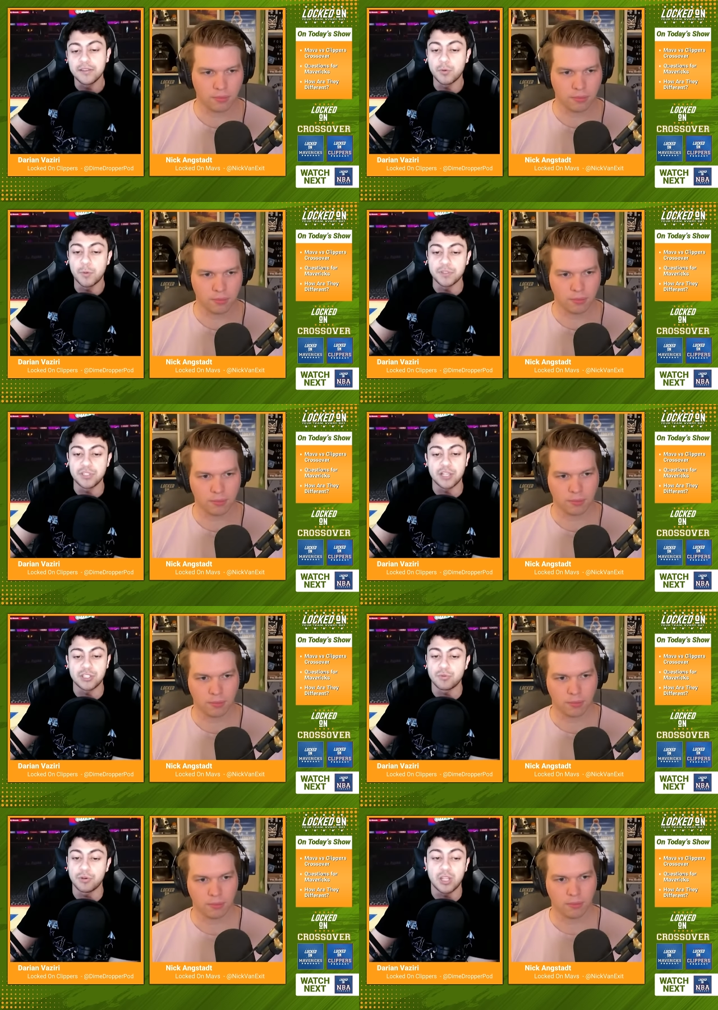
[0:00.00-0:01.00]
Speaker 1: there were
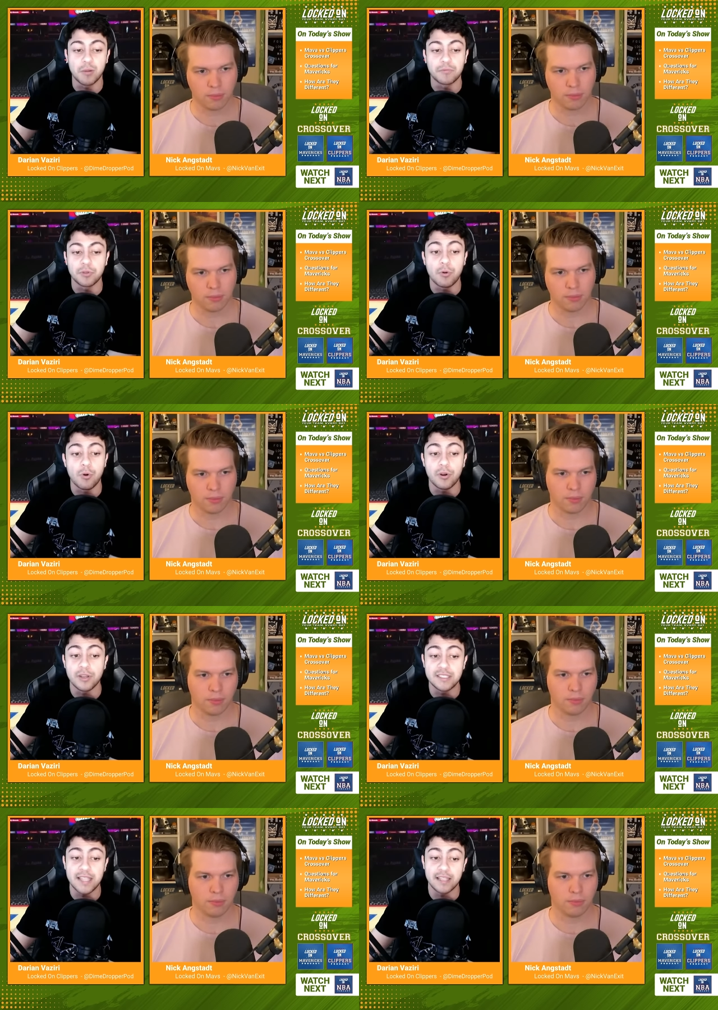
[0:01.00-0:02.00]
possessions where he'd come up the court and
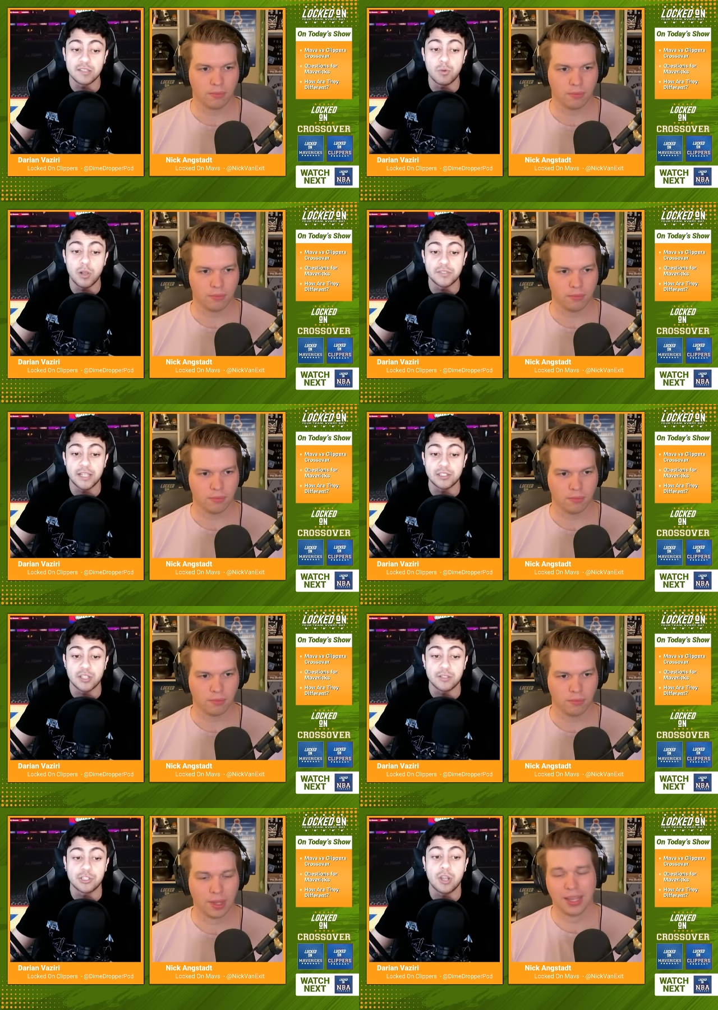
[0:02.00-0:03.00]
he's taking 12 seconds
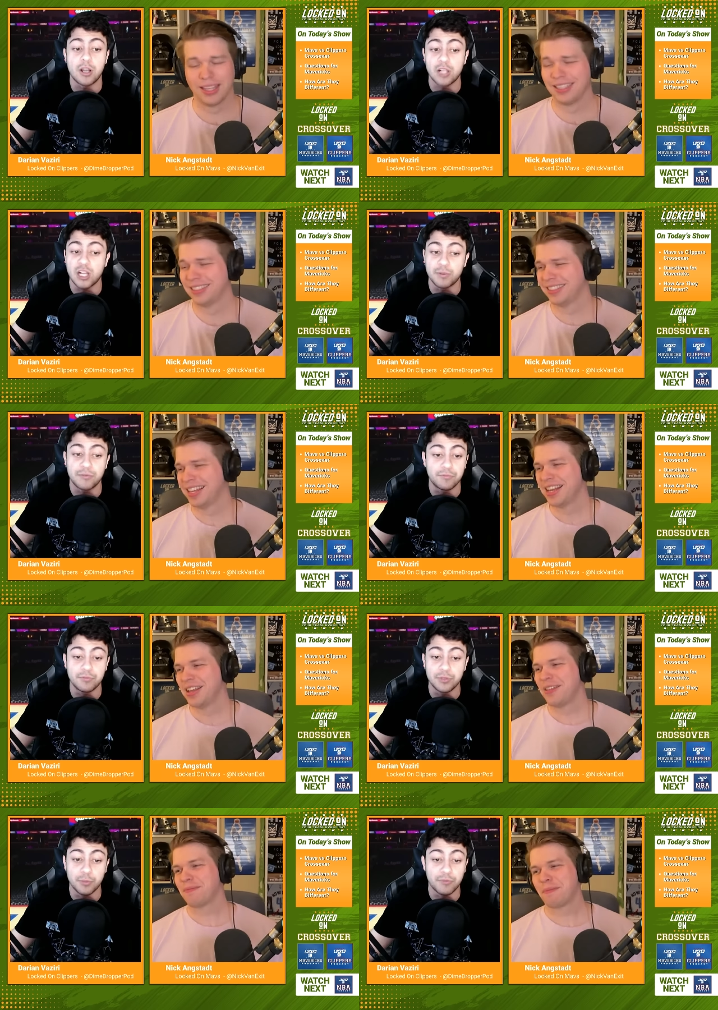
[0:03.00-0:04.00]
off the shot clock,
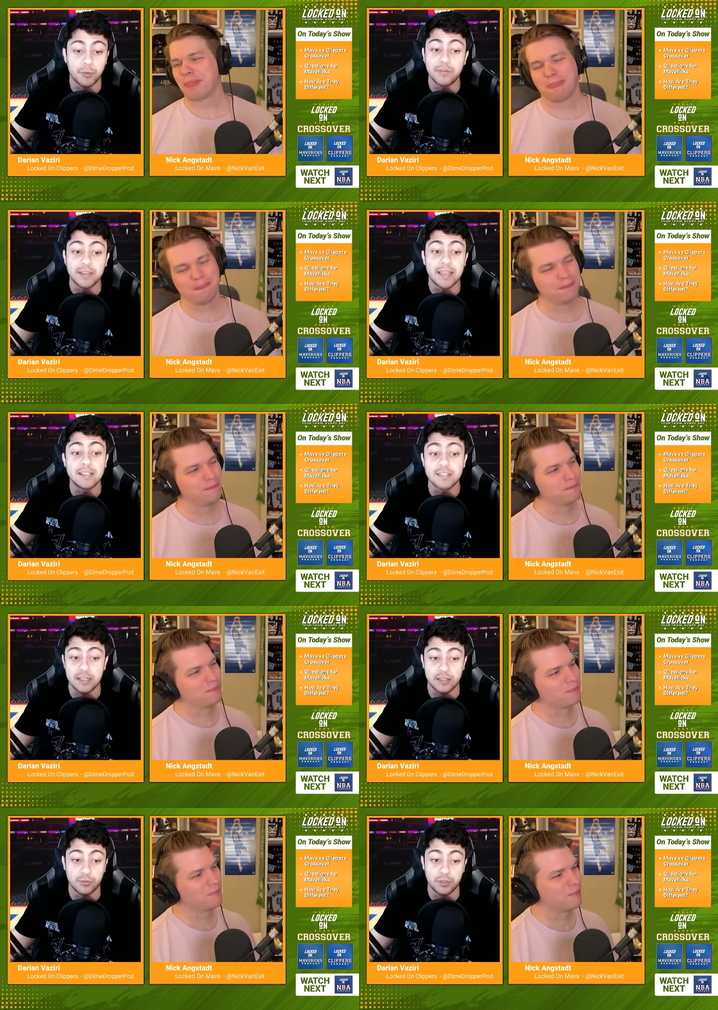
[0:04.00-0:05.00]
you know, before we even get into
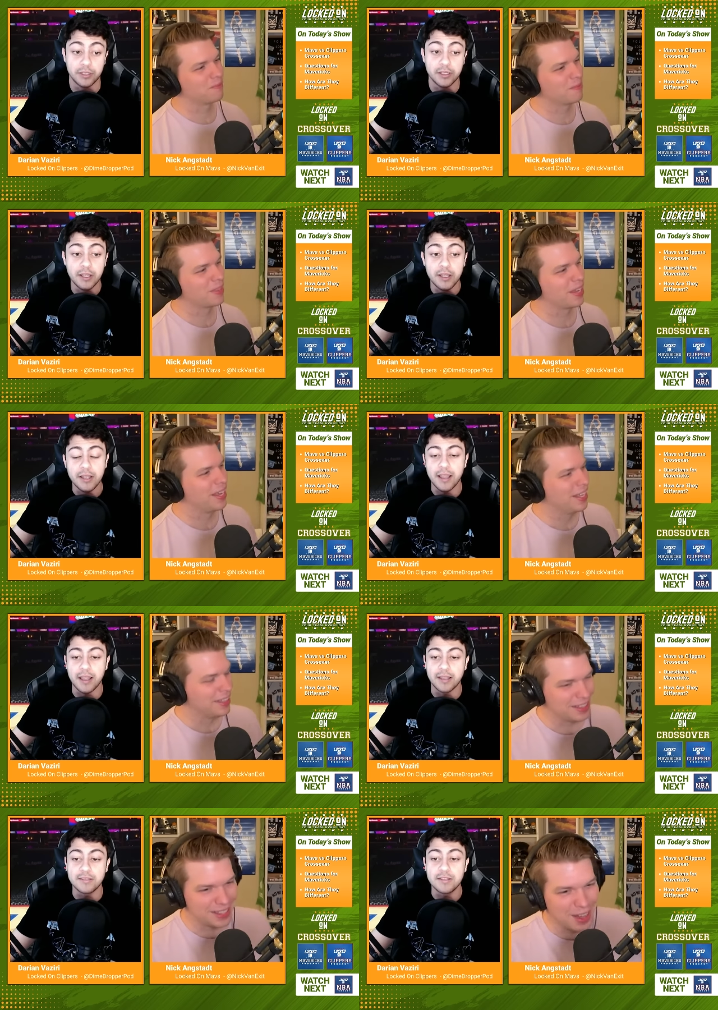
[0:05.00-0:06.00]
anything really.
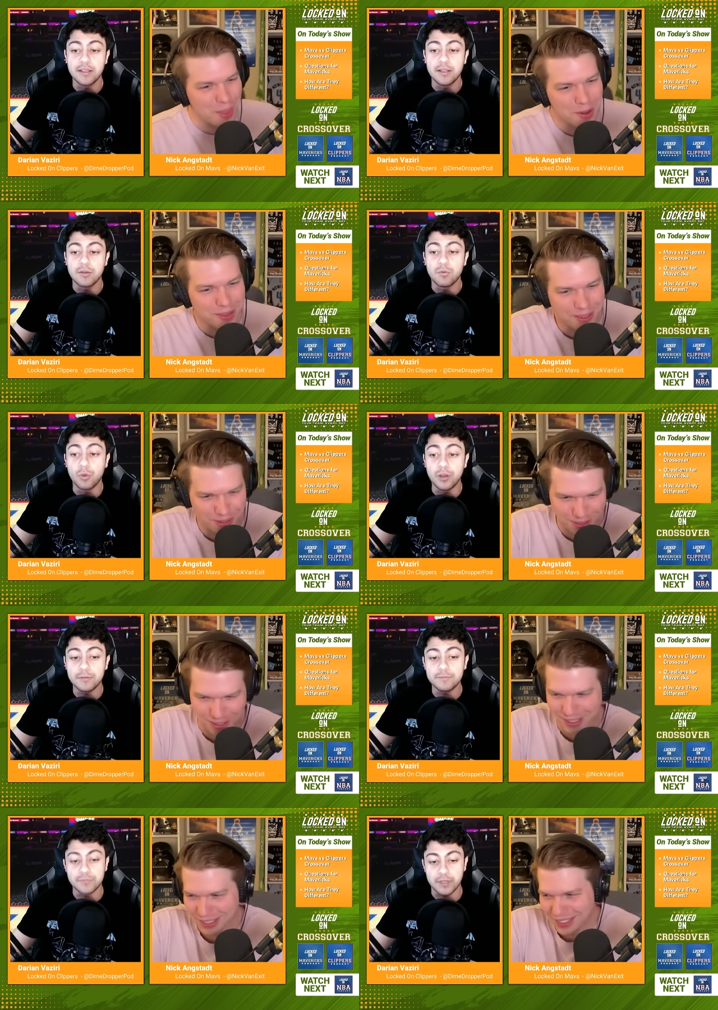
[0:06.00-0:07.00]
And the
Speaker 2: other, oh,
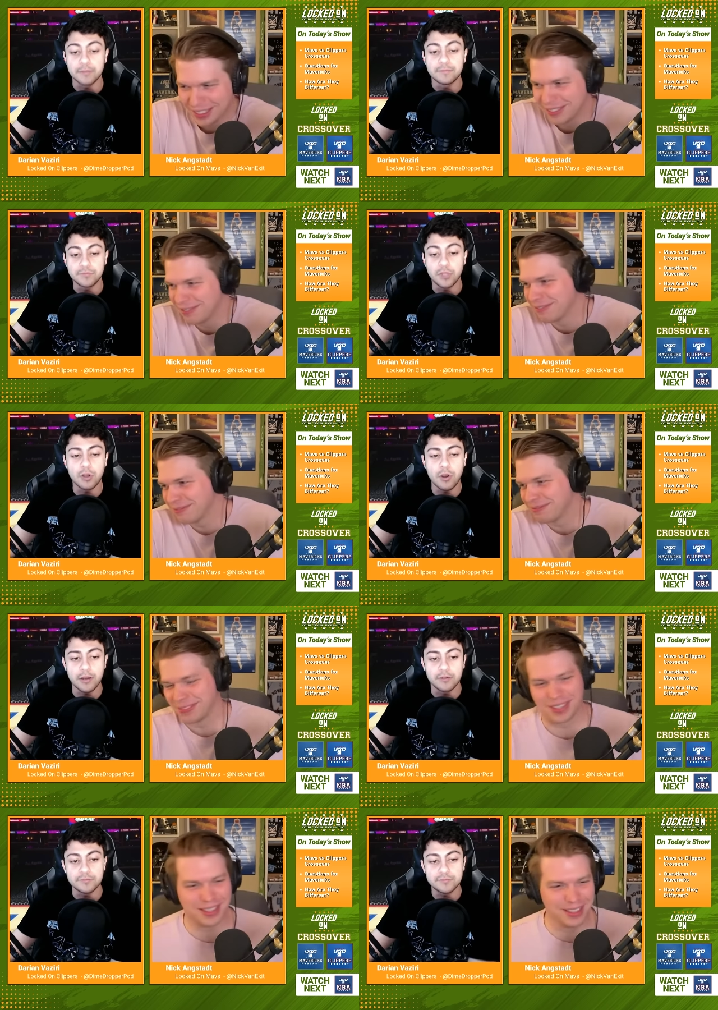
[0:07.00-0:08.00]
sorry. Yeah. No, go
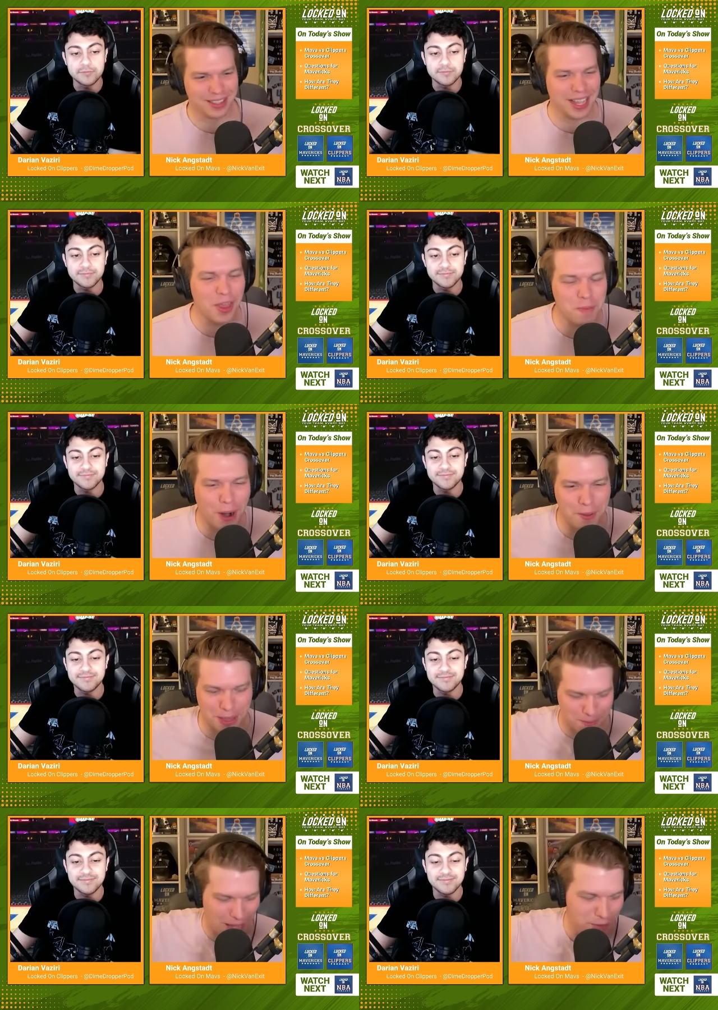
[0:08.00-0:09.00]
ahead. The other part
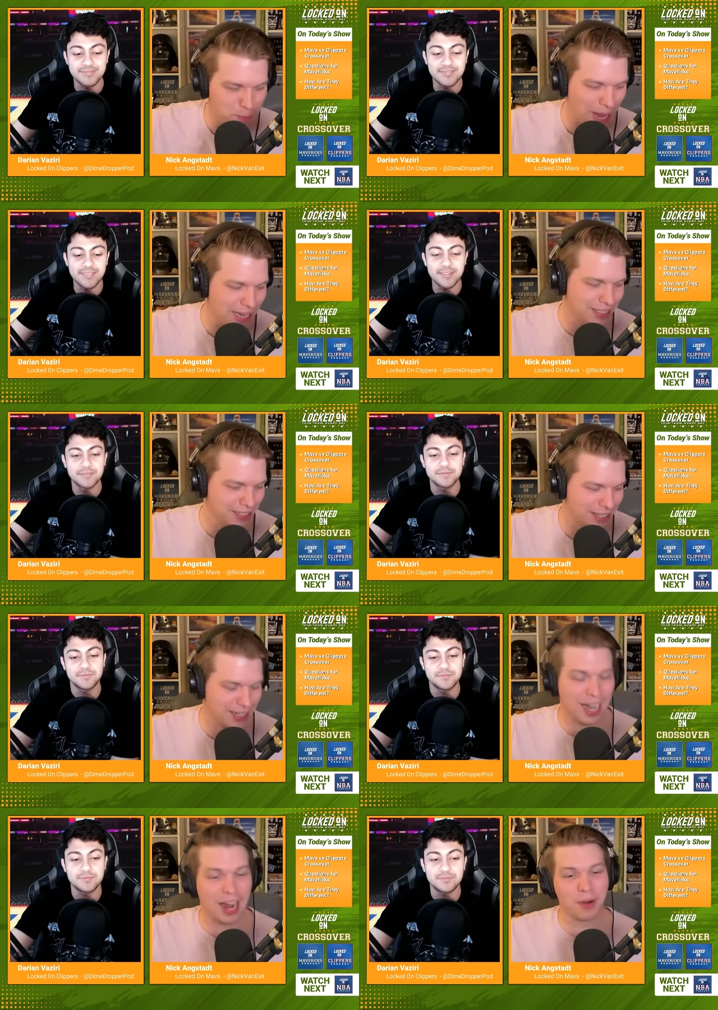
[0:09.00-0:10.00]
about the Mavs pace is
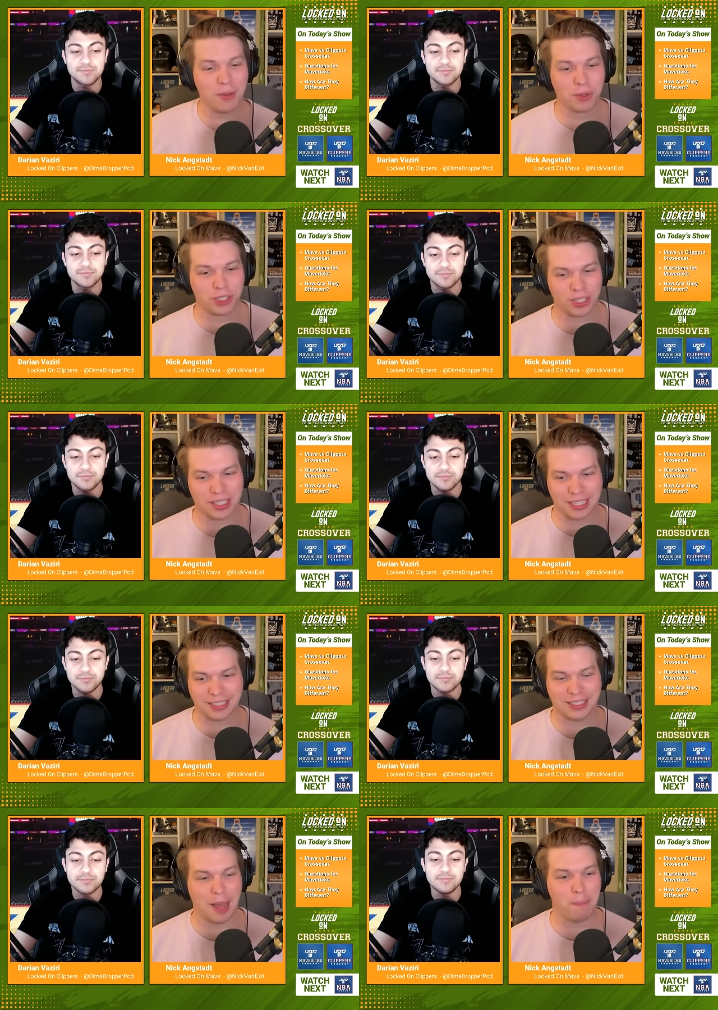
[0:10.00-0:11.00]
that Kyrie will just like
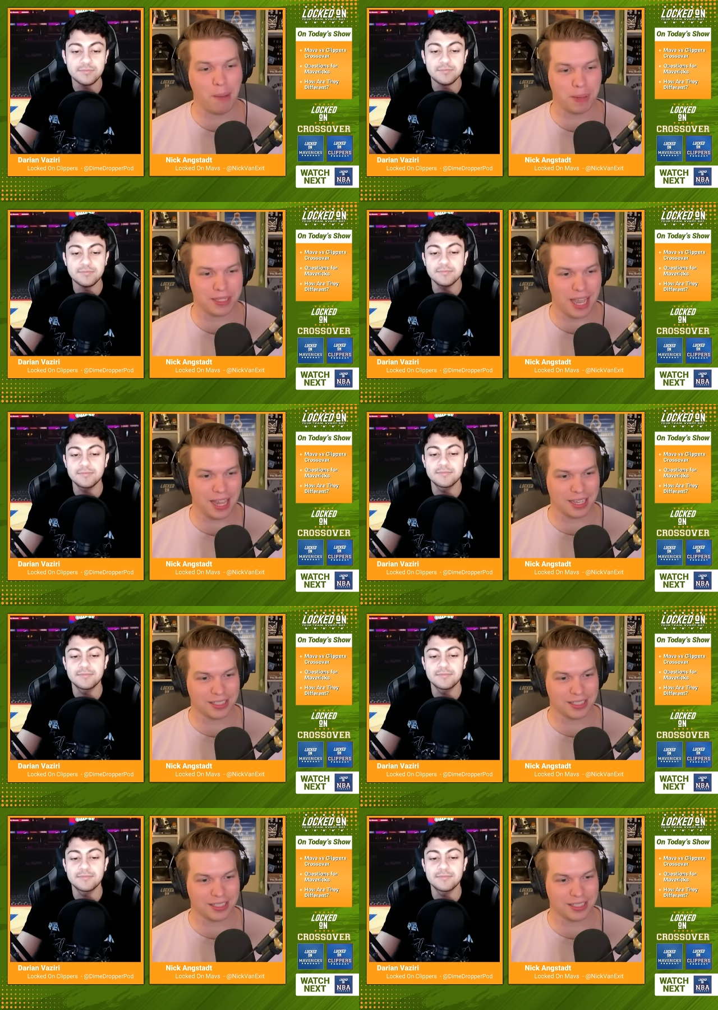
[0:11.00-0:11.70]
step up and take a,